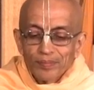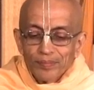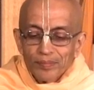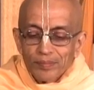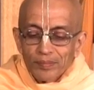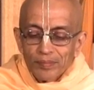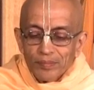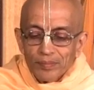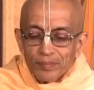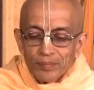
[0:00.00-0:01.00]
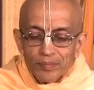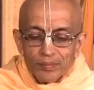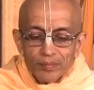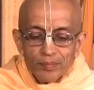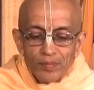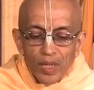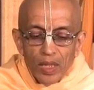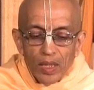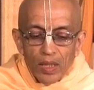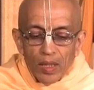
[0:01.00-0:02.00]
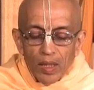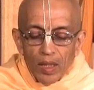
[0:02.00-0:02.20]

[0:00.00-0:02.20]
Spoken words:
[no speech]